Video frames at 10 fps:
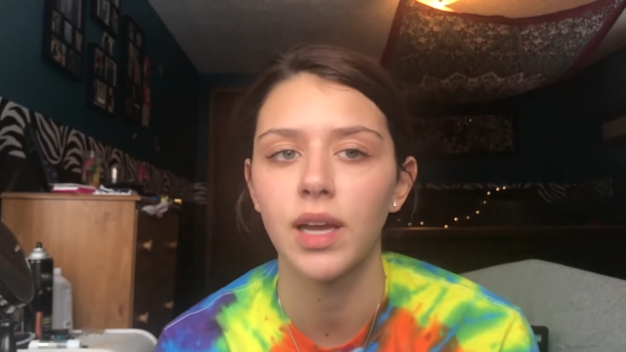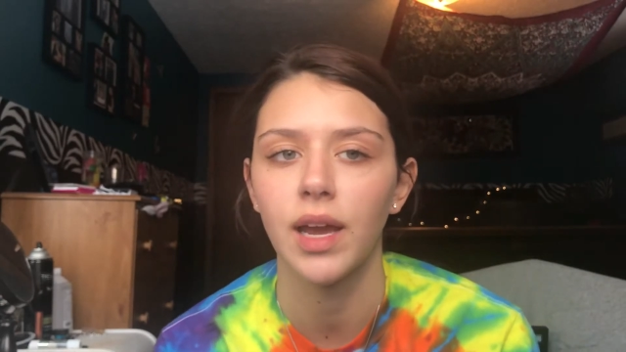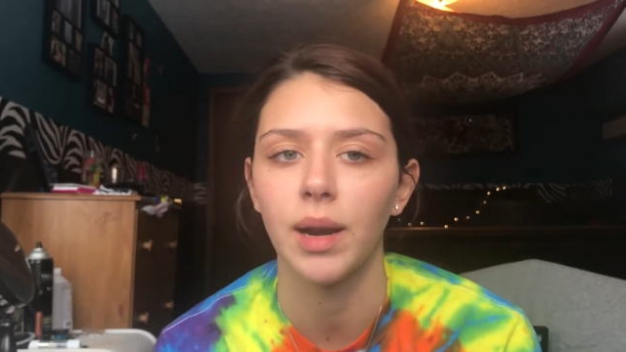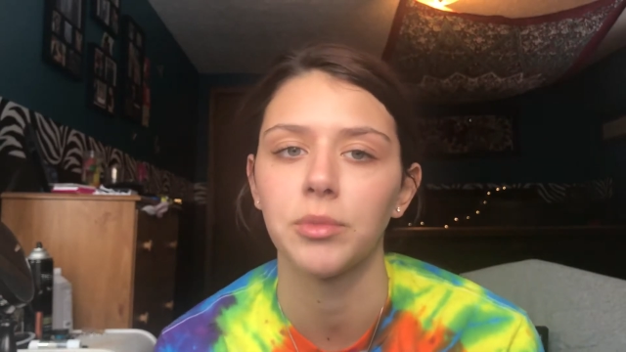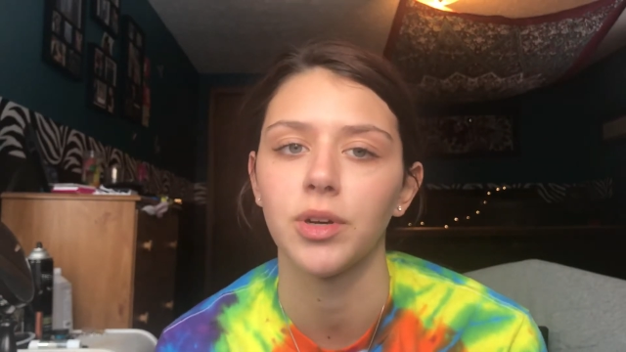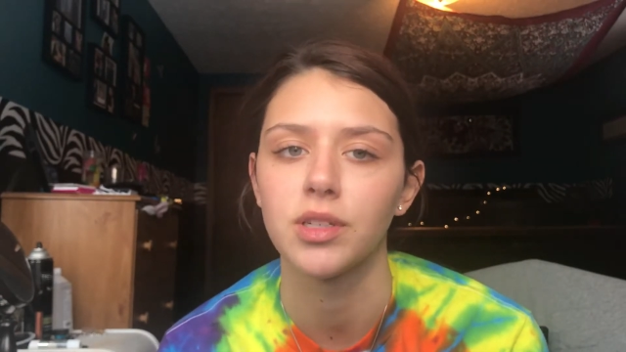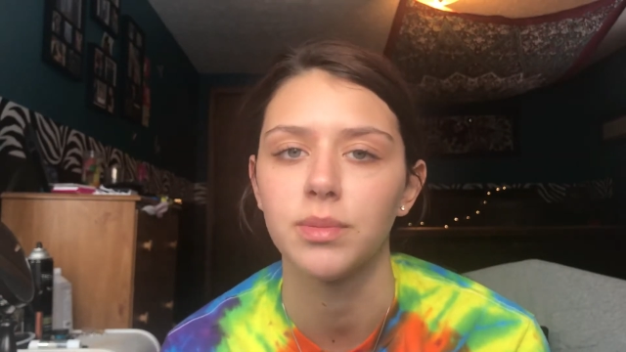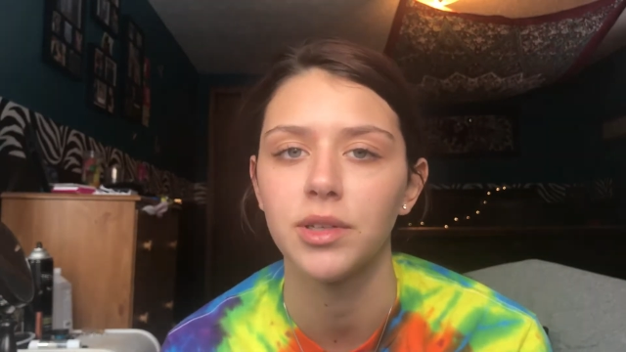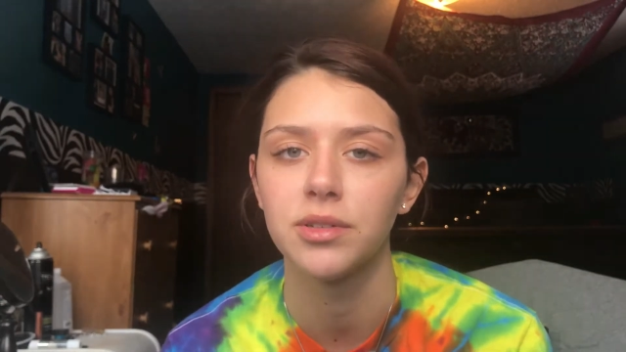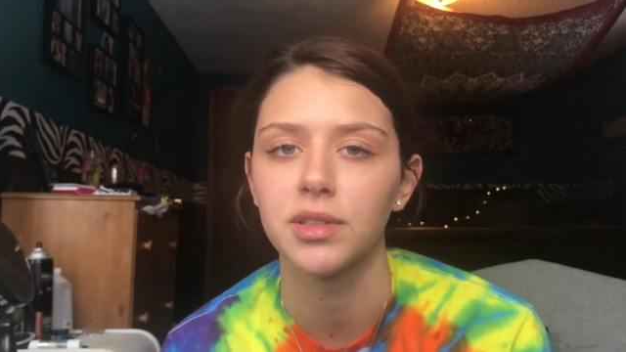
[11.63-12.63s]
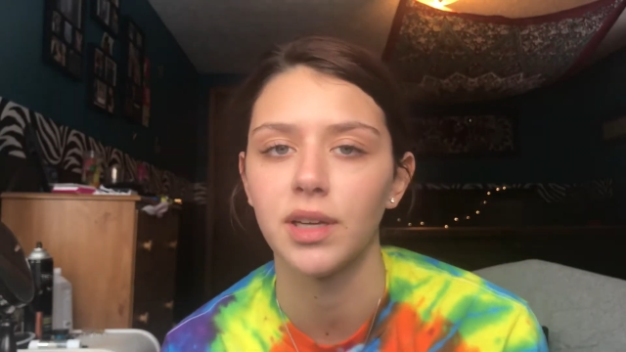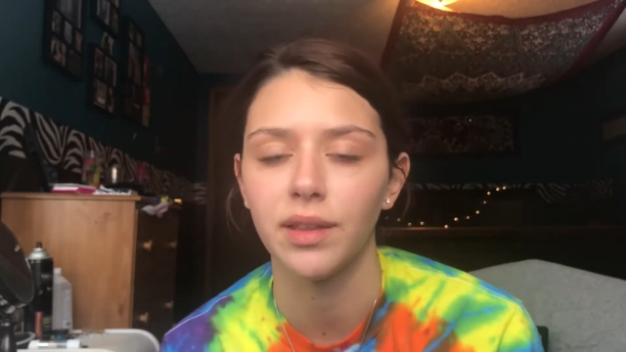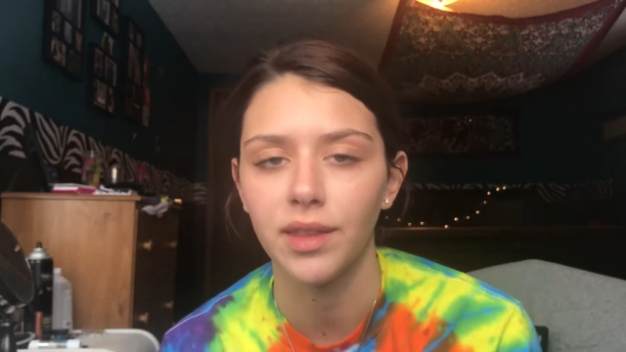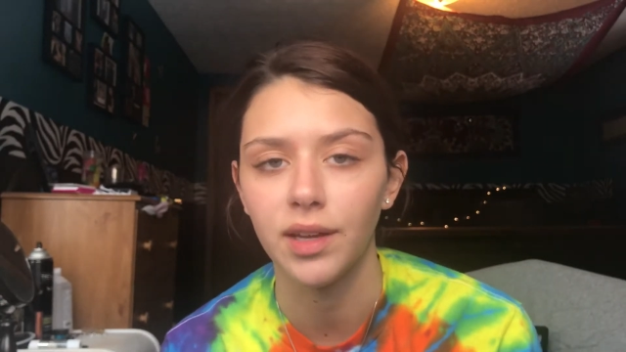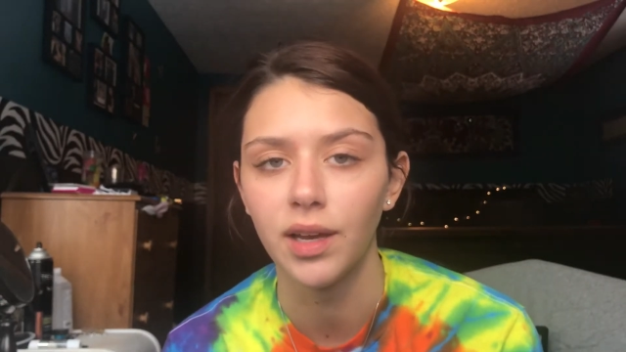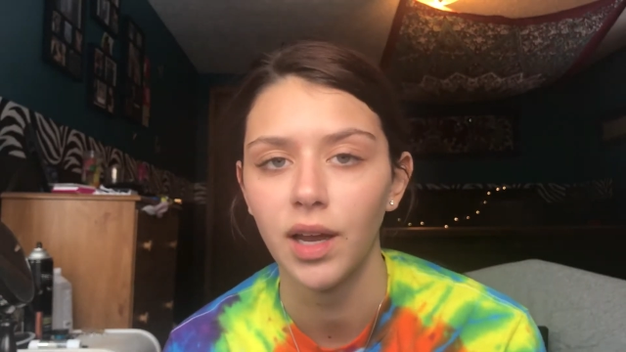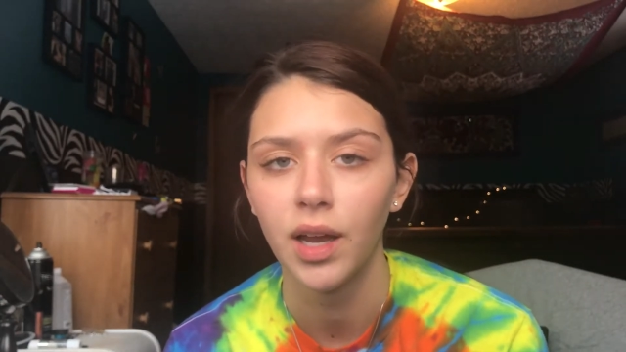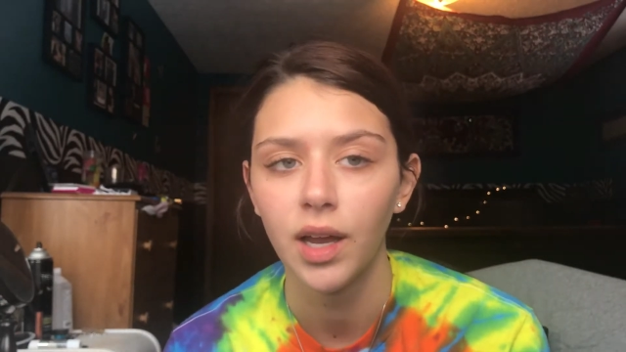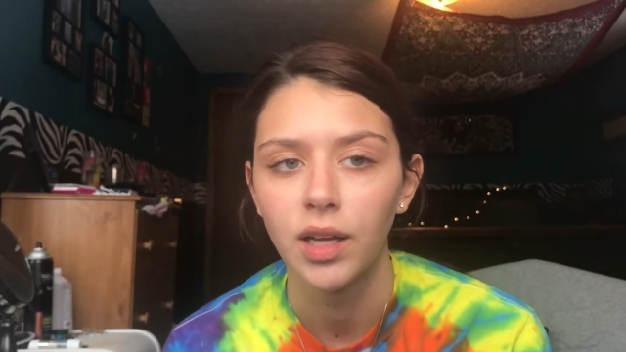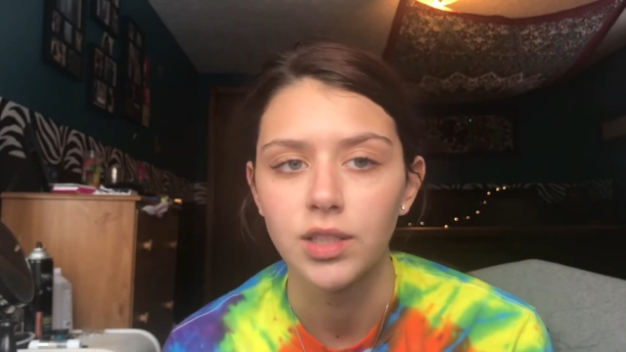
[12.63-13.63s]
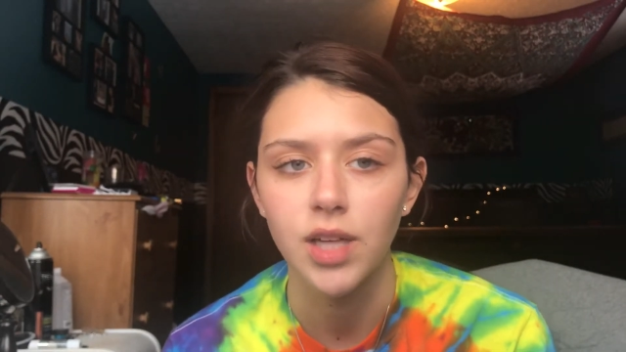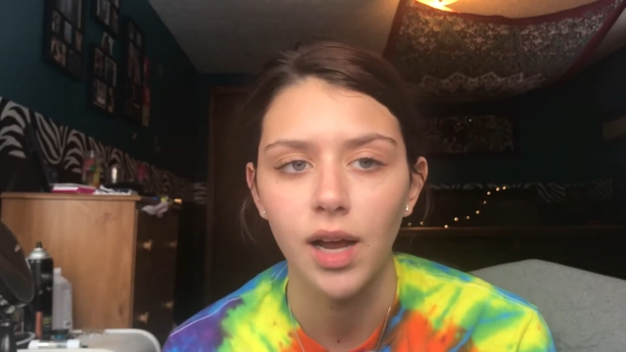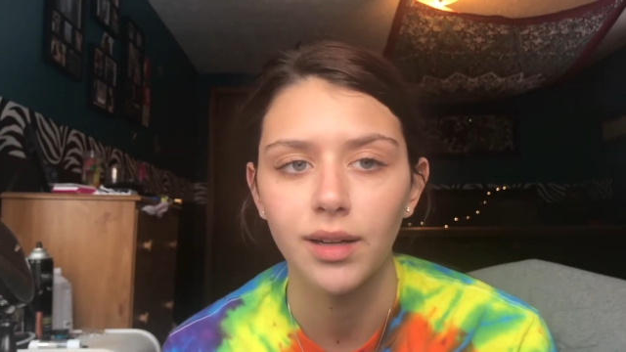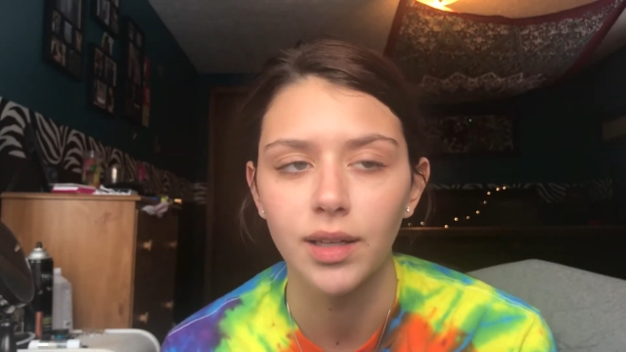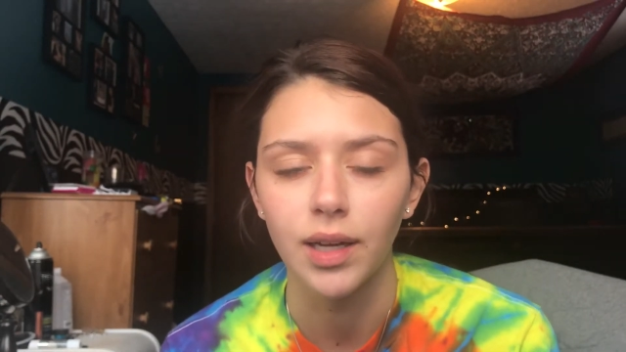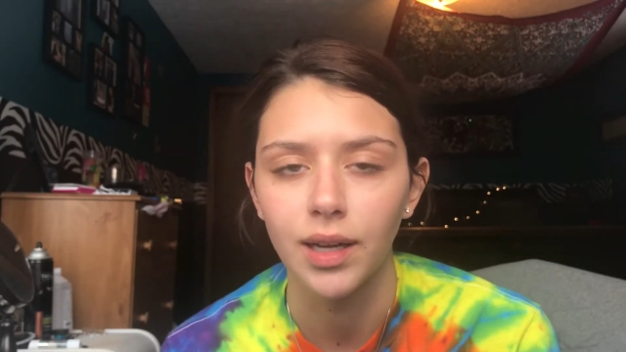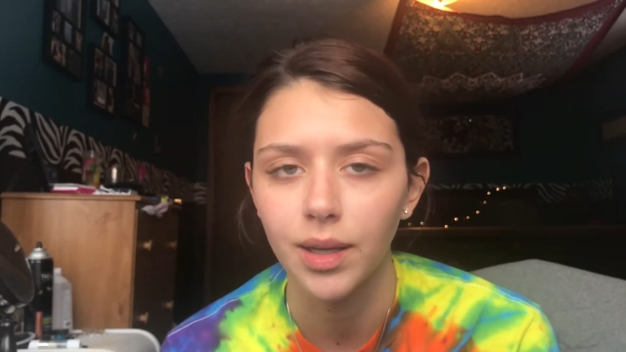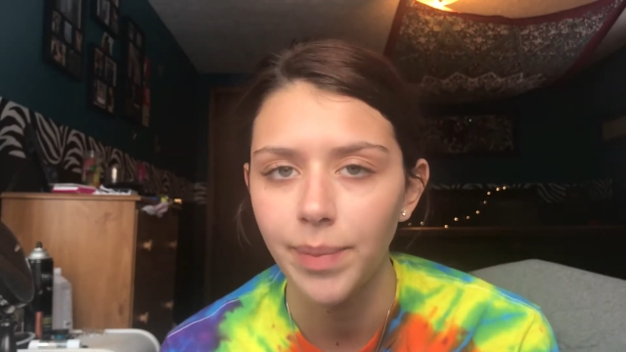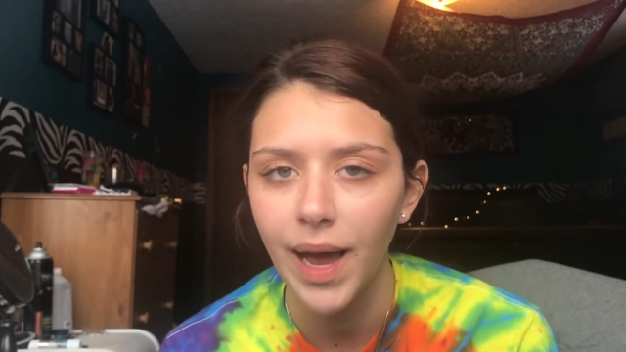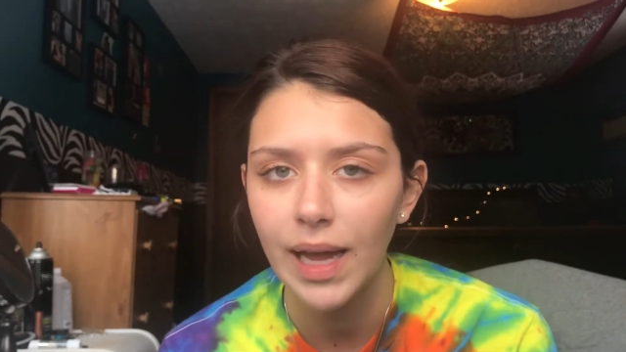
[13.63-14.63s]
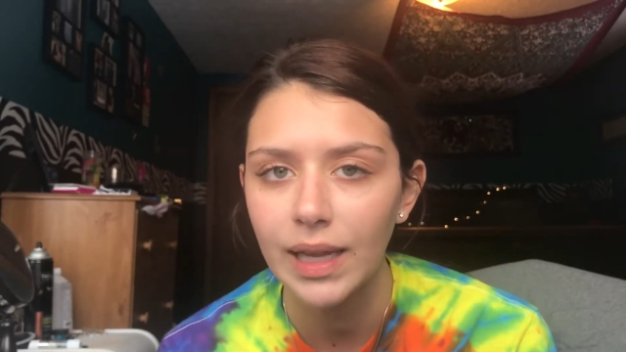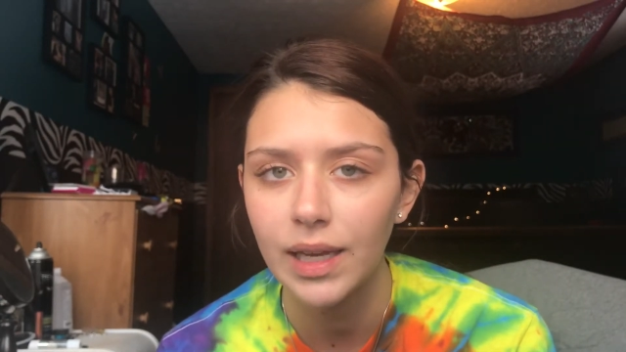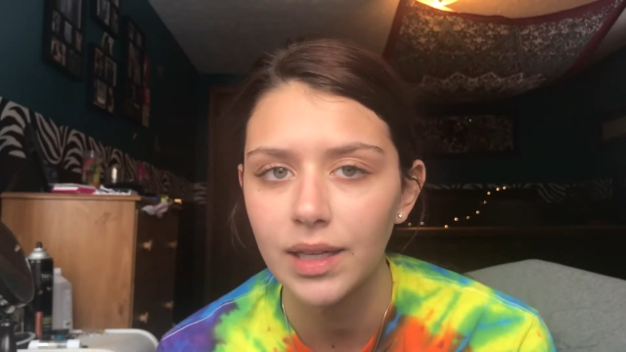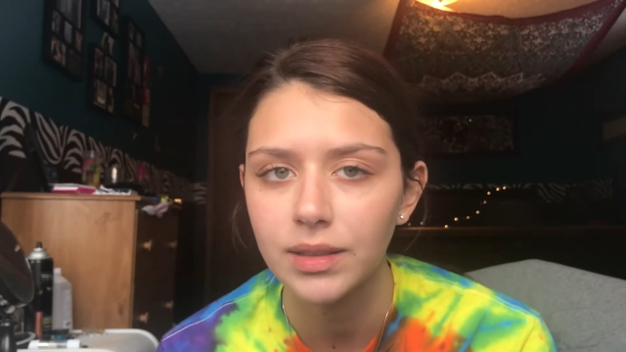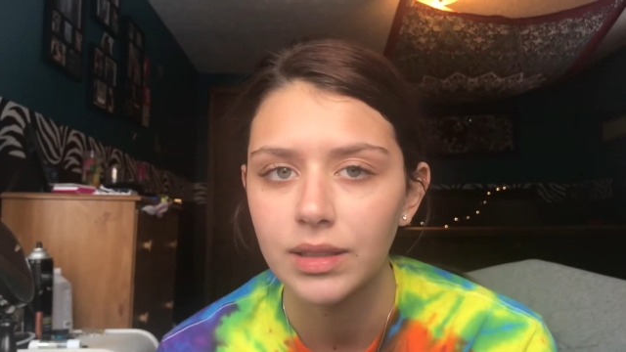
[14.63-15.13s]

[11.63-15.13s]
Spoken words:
and I'm going to be using the Jaclyn Hill palette,